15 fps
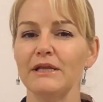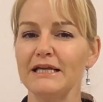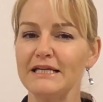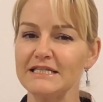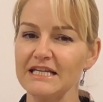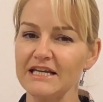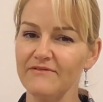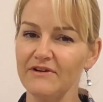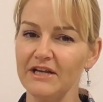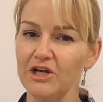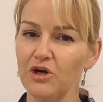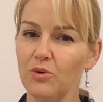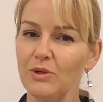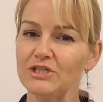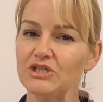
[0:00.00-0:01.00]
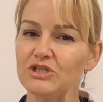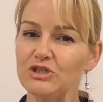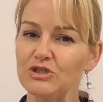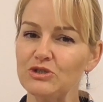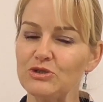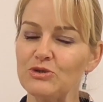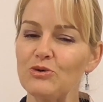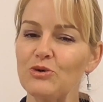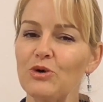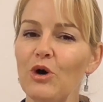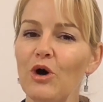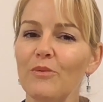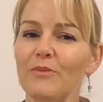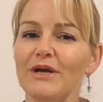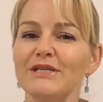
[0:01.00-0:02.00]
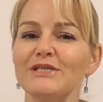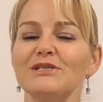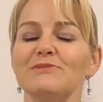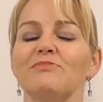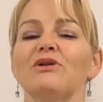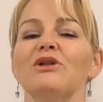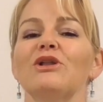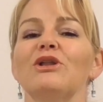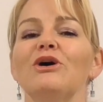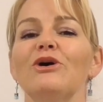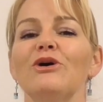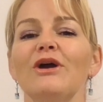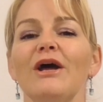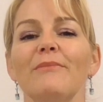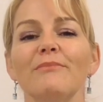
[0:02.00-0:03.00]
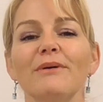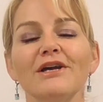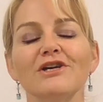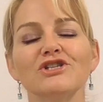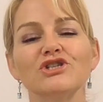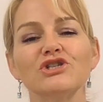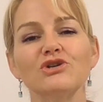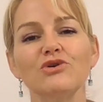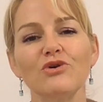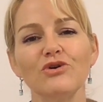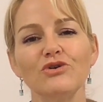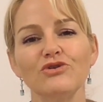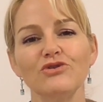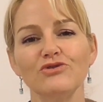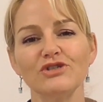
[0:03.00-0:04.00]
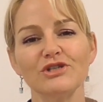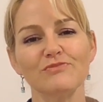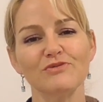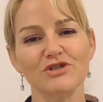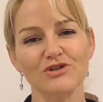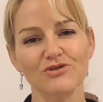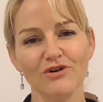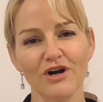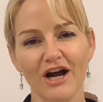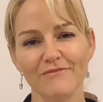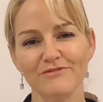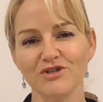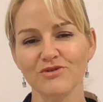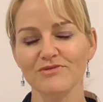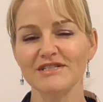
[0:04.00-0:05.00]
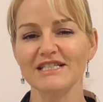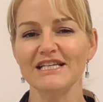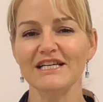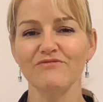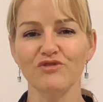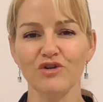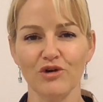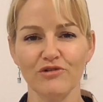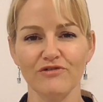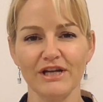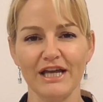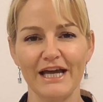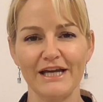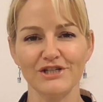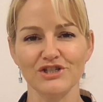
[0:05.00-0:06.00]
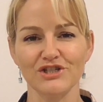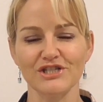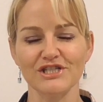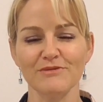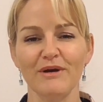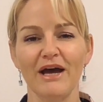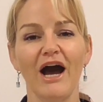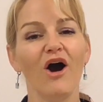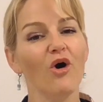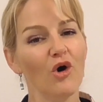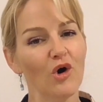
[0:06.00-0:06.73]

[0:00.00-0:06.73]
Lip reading: Please leave any questions or comments below and make sure you subscribe to receive notifications about